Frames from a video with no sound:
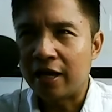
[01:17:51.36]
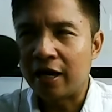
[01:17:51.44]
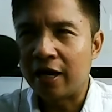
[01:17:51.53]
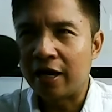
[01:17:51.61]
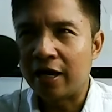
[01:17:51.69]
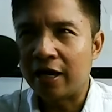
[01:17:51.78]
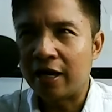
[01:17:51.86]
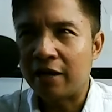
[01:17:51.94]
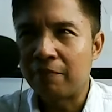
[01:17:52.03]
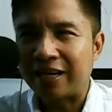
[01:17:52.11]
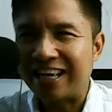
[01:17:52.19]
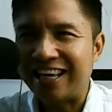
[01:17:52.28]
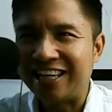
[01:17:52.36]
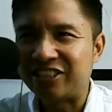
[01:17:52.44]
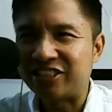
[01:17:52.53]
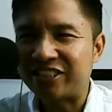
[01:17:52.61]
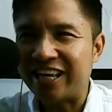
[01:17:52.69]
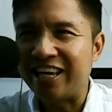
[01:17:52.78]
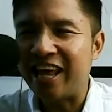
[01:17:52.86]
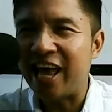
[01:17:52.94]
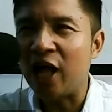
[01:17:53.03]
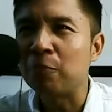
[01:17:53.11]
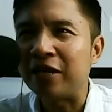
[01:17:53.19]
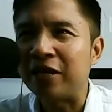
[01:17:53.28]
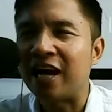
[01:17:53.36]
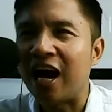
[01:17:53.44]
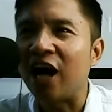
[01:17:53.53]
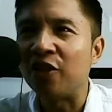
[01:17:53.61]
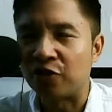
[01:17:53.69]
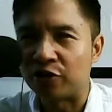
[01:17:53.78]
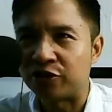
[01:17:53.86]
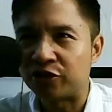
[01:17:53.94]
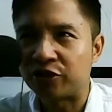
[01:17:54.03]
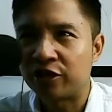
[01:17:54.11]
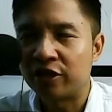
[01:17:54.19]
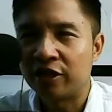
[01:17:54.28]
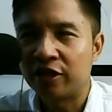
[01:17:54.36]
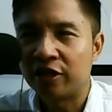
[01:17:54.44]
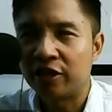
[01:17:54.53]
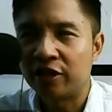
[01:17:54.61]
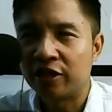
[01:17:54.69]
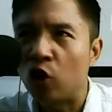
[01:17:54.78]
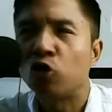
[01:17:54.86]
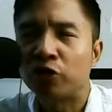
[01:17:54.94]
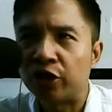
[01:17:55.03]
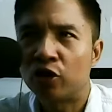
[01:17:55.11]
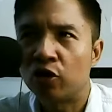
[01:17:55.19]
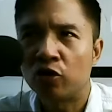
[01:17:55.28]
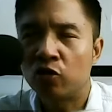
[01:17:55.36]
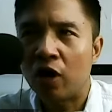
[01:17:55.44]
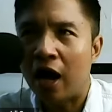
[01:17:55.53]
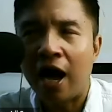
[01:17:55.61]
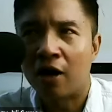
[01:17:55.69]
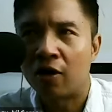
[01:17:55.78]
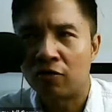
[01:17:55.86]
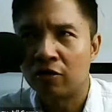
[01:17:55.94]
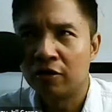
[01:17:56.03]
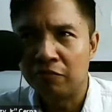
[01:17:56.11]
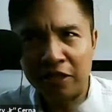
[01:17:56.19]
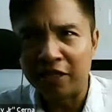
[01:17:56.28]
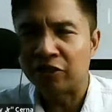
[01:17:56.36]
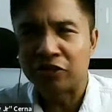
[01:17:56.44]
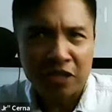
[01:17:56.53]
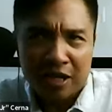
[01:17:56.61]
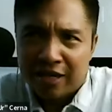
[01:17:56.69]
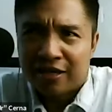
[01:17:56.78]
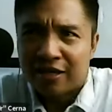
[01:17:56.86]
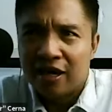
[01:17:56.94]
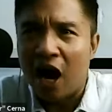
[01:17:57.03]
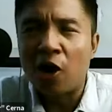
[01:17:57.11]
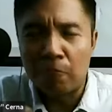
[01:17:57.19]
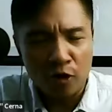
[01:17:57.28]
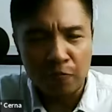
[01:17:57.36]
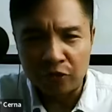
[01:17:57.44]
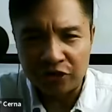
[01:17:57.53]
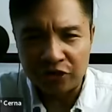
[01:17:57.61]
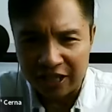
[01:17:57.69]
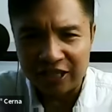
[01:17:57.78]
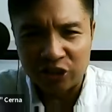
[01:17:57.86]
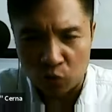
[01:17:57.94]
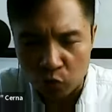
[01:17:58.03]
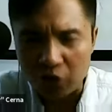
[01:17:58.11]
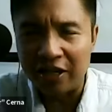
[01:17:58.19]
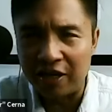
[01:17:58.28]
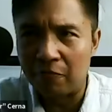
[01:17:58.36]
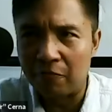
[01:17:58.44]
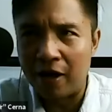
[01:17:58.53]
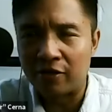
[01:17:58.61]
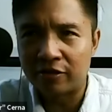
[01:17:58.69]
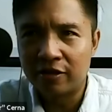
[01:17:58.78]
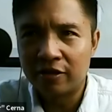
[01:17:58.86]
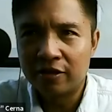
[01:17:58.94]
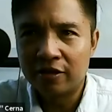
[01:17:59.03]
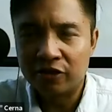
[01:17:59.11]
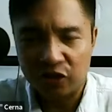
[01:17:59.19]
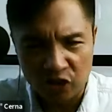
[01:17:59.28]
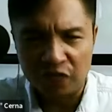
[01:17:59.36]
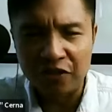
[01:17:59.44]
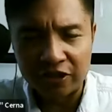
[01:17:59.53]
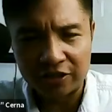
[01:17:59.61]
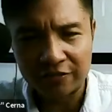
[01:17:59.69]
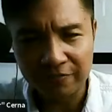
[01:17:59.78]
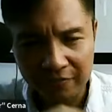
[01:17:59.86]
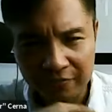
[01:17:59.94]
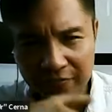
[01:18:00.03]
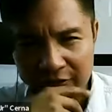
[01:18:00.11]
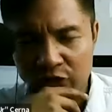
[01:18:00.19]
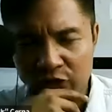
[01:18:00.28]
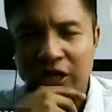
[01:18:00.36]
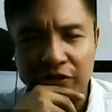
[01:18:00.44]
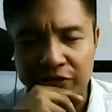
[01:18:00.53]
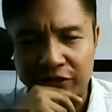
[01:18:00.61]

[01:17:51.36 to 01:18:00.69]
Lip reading: but it is in helping others that we only know how. Meaning to say, our purpose is really about service to others.